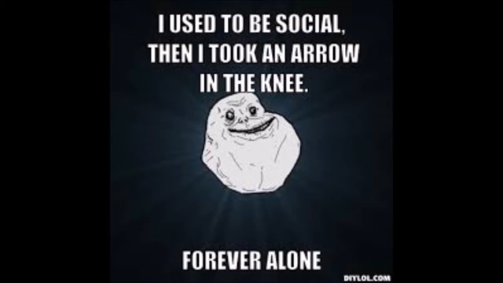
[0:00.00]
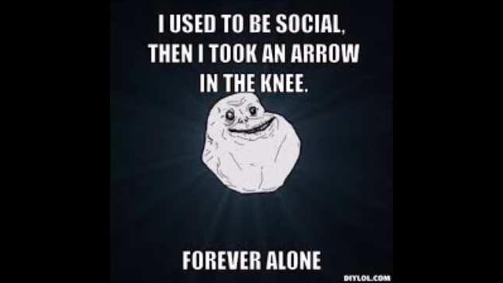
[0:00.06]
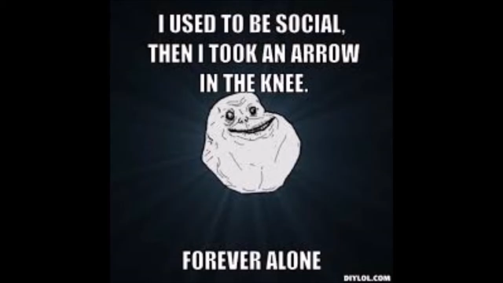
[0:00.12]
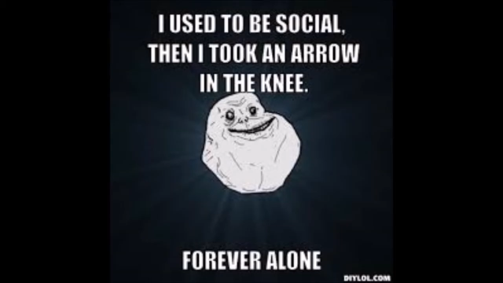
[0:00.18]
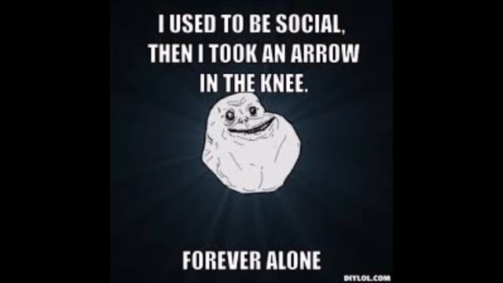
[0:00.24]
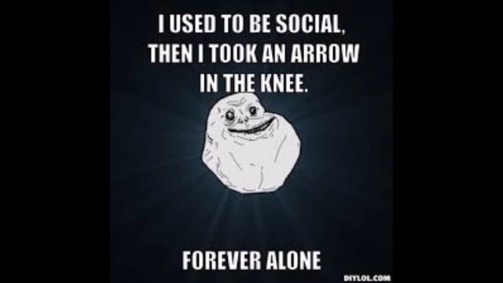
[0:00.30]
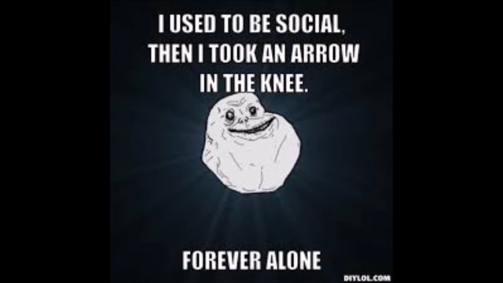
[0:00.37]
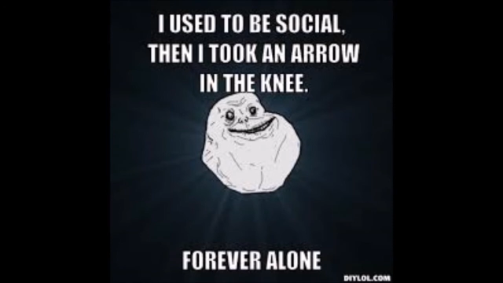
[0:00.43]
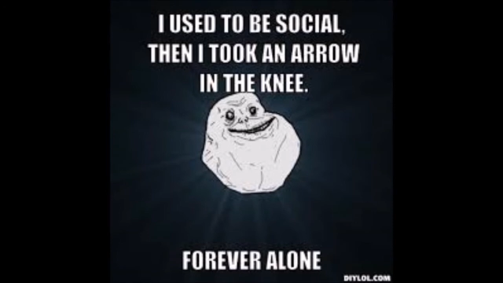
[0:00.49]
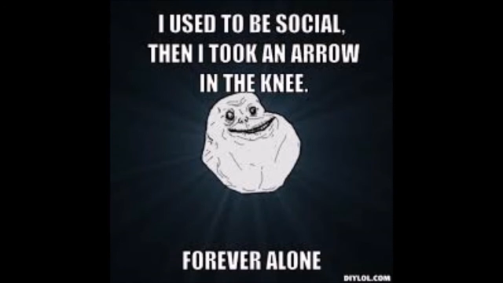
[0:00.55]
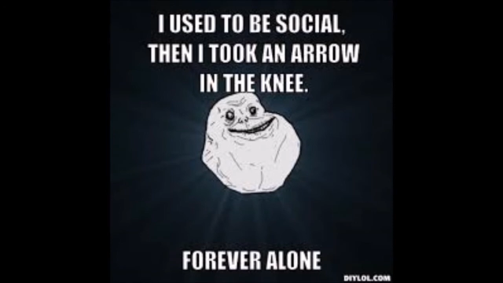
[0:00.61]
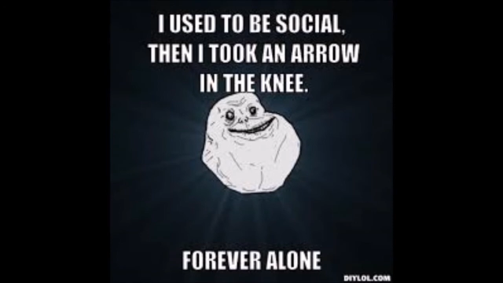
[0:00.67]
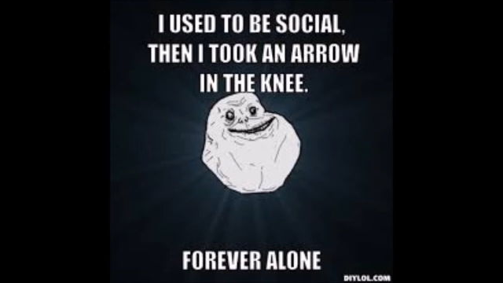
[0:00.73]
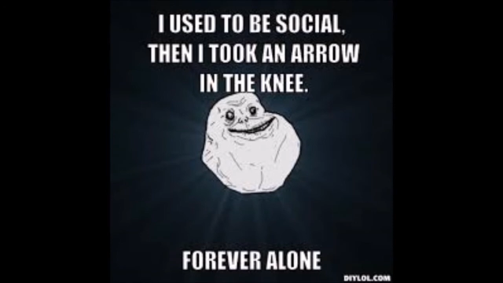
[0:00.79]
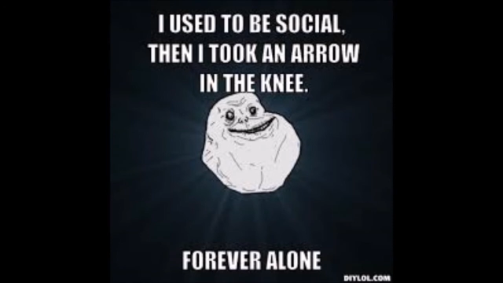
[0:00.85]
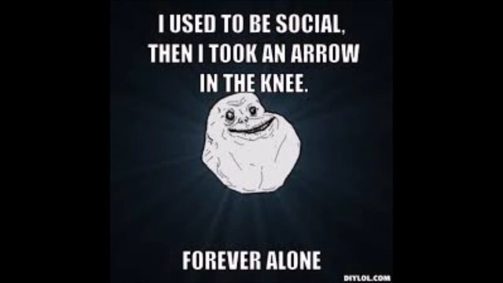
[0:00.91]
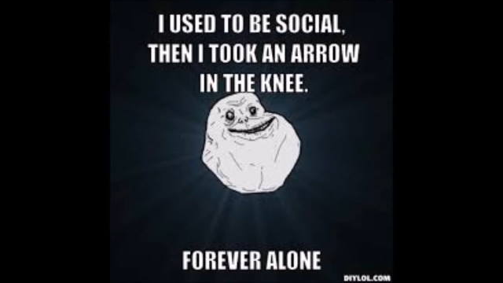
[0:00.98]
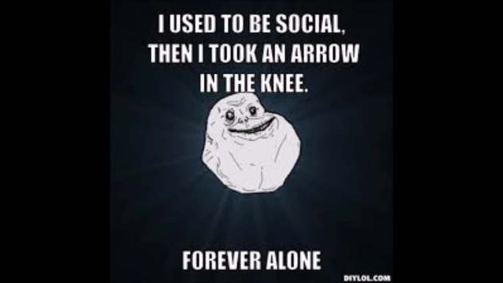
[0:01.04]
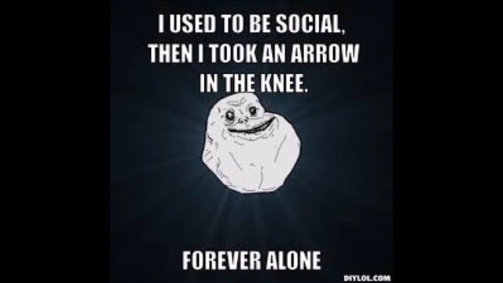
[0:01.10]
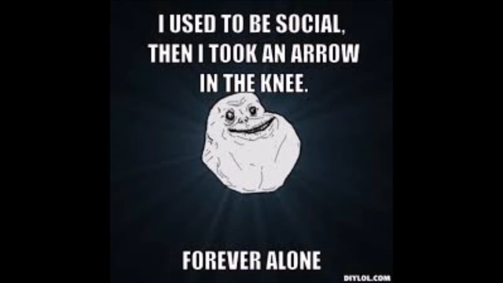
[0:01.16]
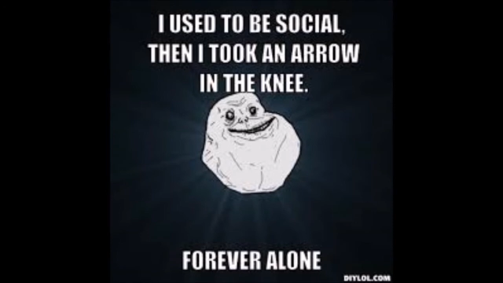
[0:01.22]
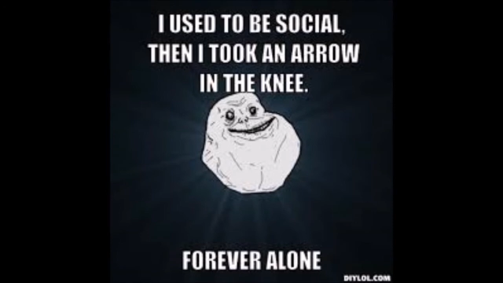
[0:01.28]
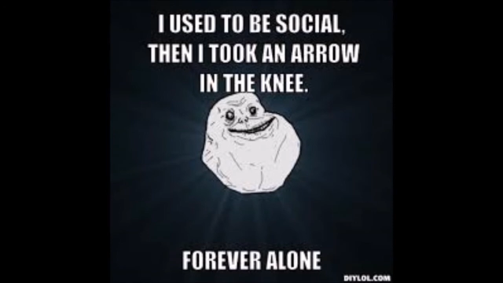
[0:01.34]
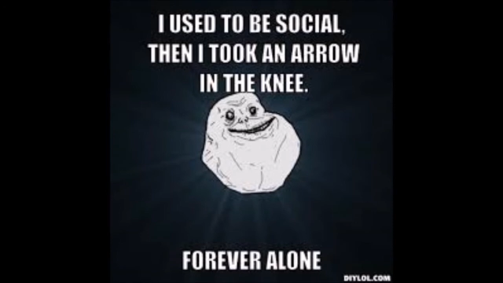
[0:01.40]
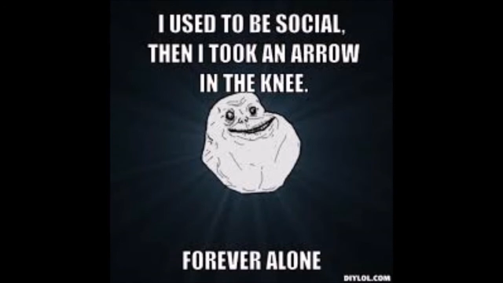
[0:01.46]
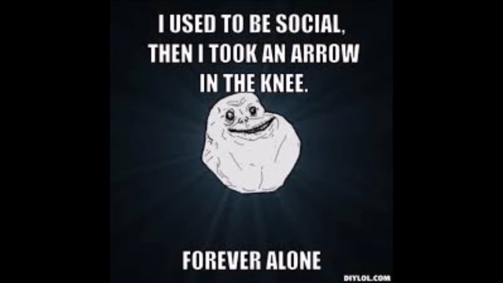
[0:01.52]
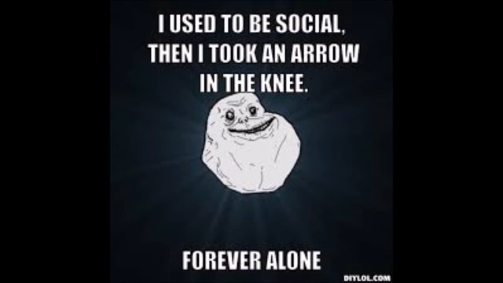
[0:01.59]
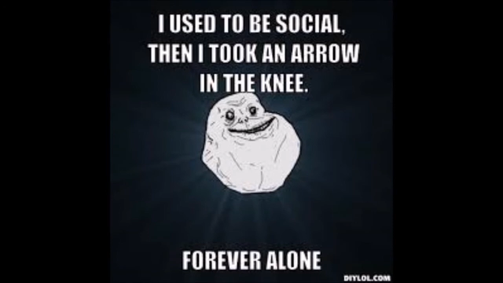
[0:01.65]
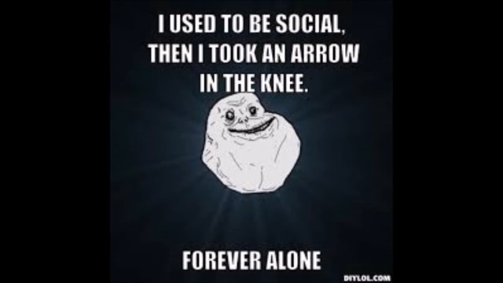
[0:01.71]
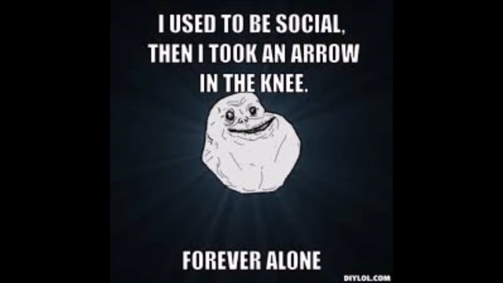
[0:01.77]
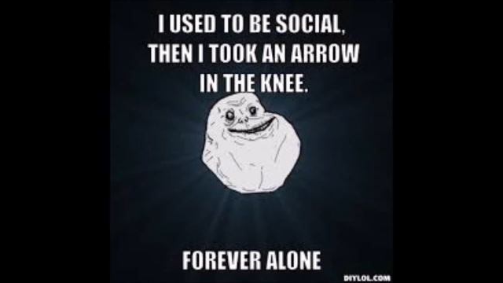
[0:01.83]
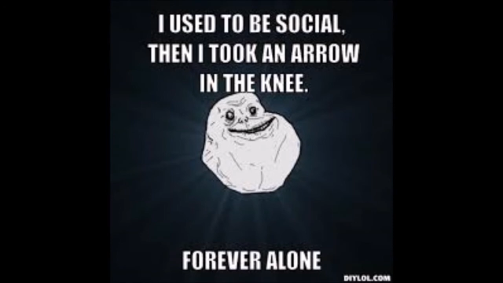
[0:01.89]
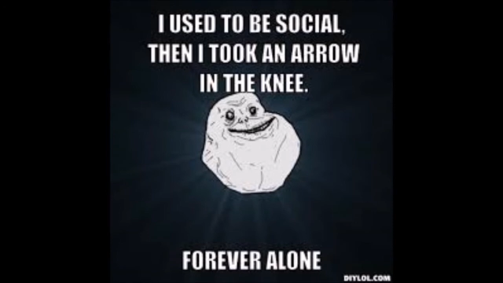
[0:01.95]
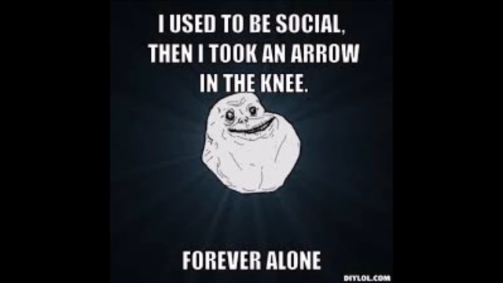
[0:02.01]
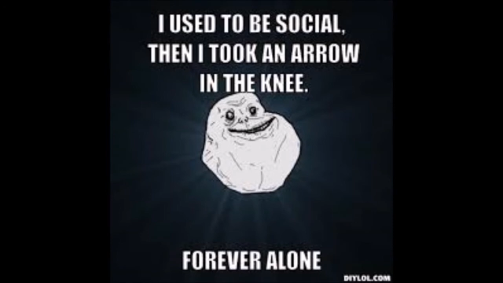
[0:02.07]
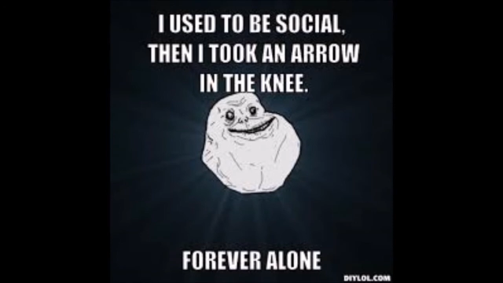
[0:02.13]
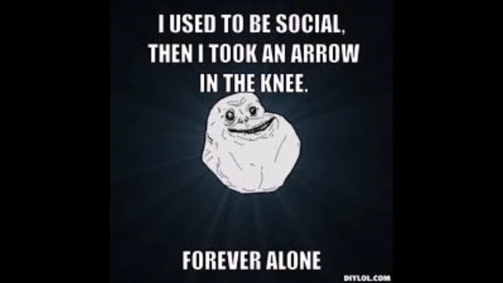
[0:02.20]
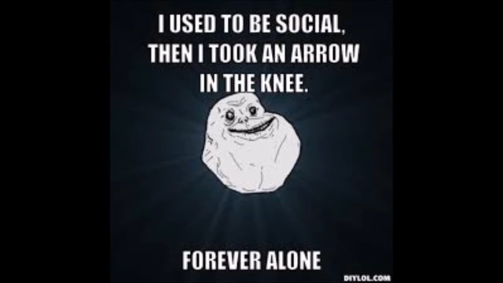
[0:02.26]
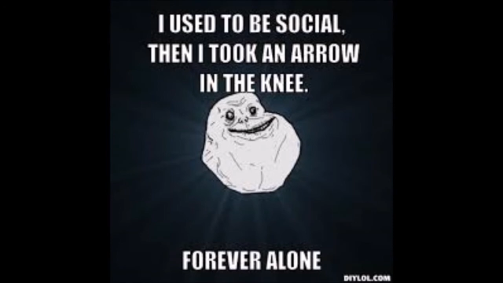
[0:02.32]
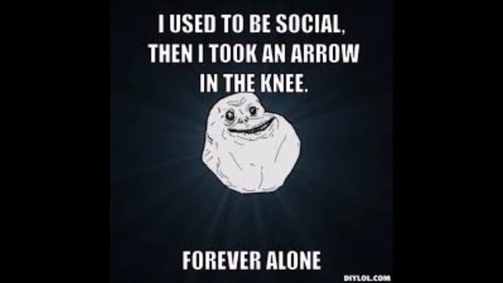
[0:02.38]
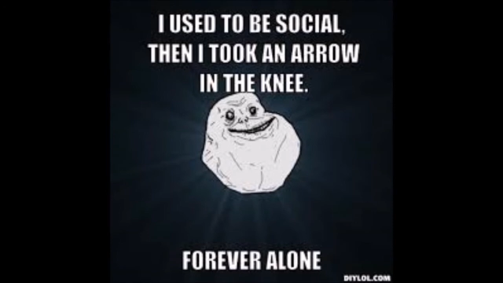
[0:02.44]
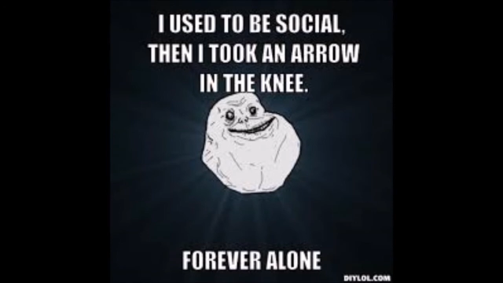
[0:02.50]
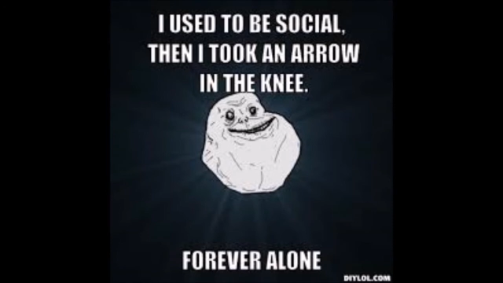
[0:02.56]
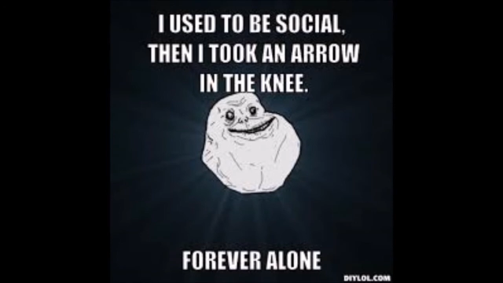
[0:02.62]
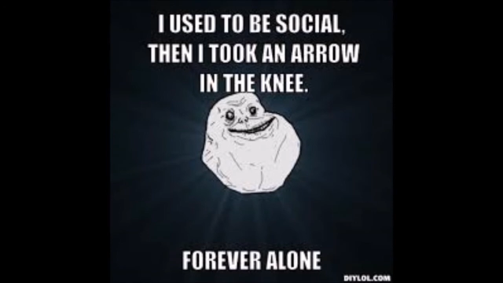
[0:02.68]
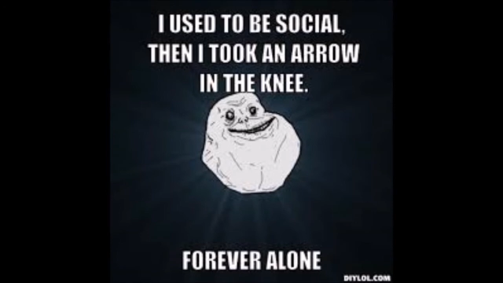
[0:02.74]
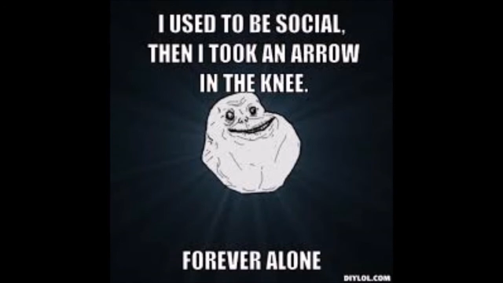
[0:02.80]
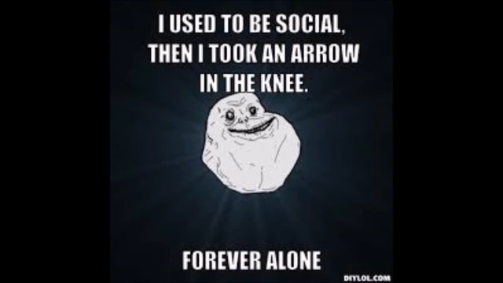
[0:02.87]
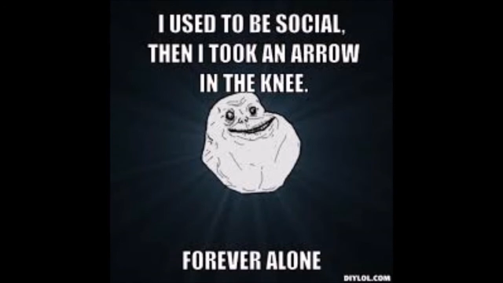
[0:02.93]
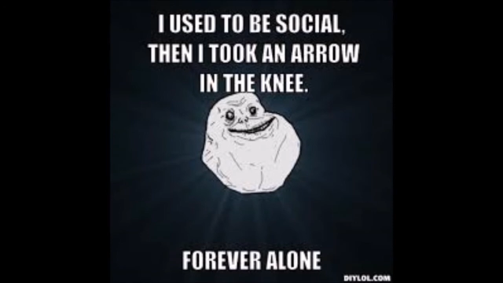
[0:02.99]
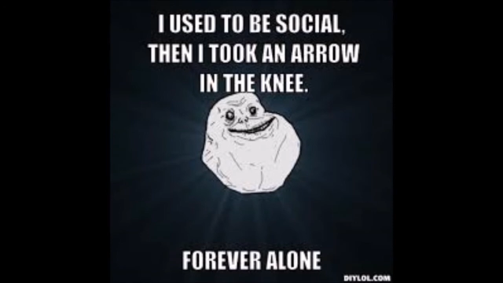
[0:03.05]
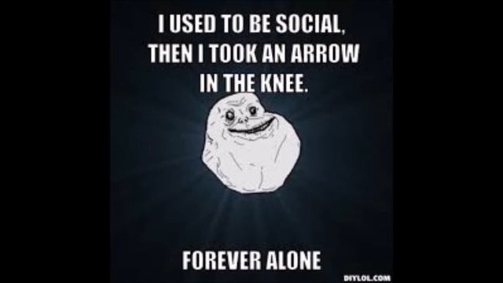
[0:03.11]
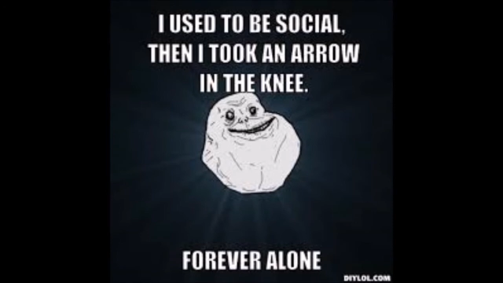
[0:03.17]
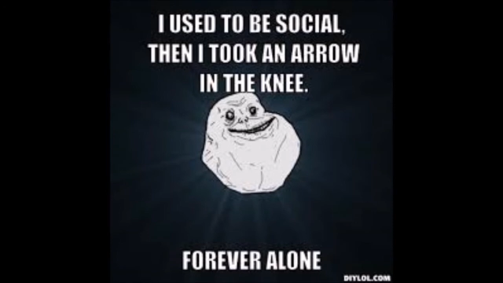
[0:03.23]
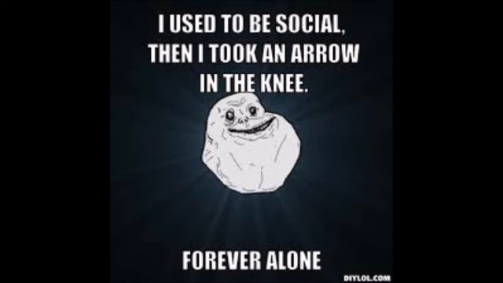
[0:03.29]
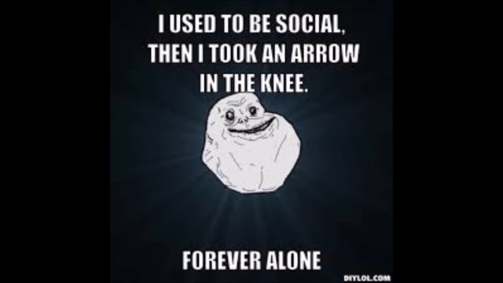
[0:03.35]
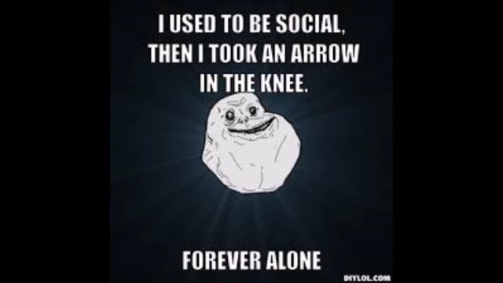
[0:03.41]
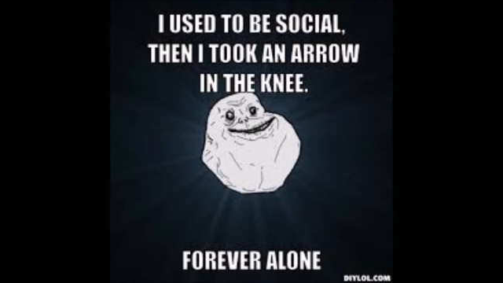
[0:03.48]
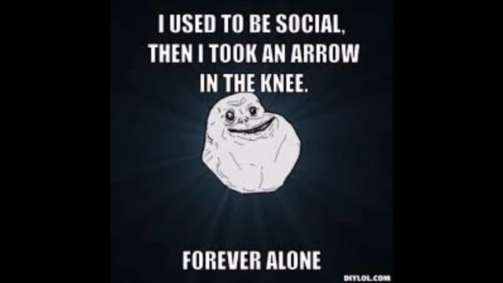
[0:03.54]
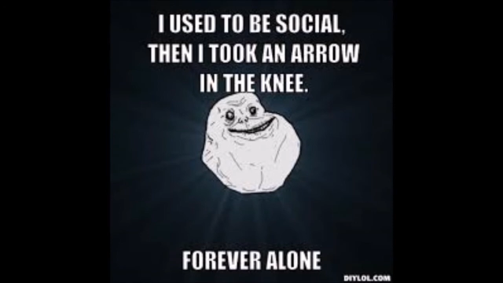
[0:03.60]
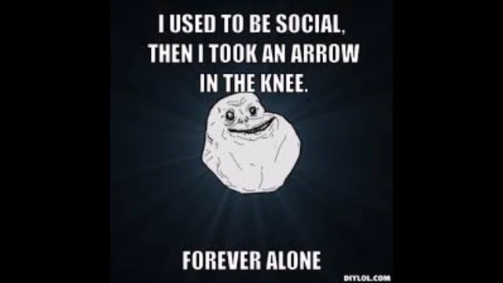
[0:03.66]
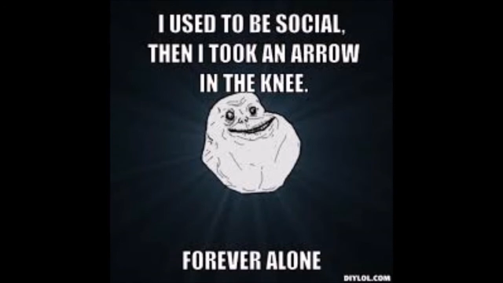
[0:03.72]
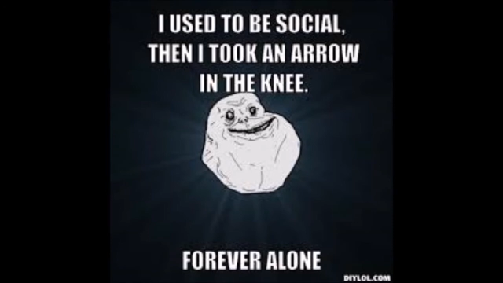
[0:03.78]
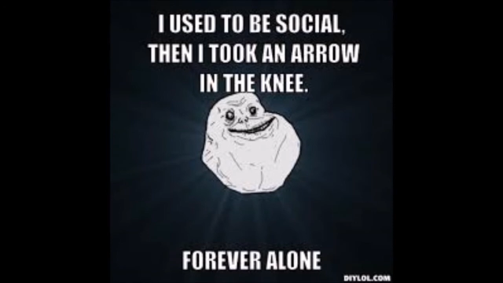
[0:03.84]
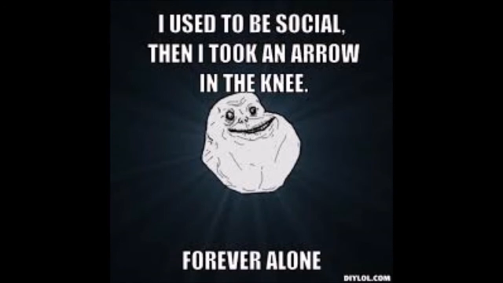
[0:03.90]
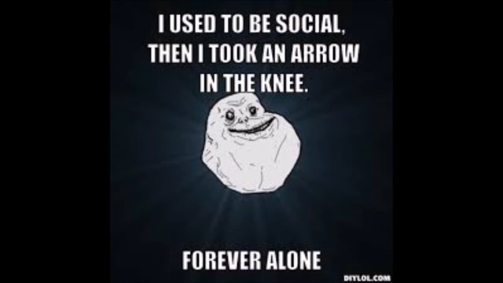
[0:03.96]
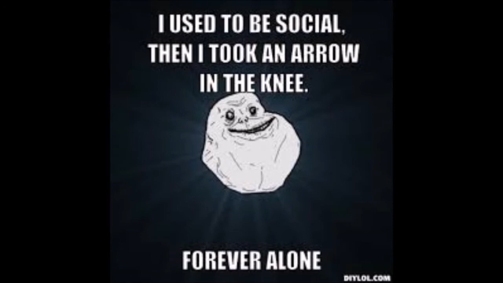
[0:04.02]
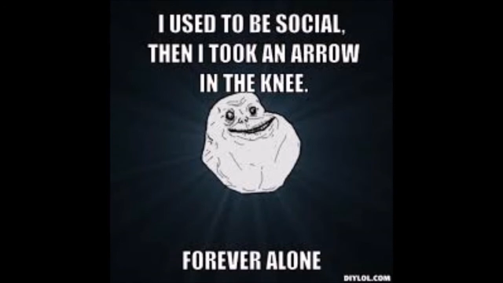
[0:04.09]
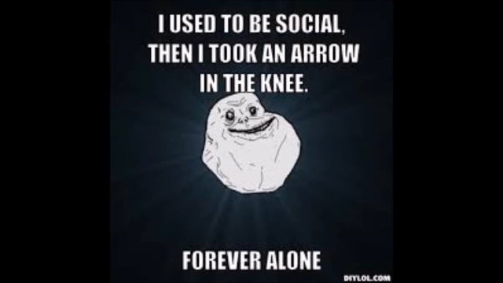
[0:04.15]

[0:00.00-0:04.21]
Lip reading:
Nobody's mouth can be seen.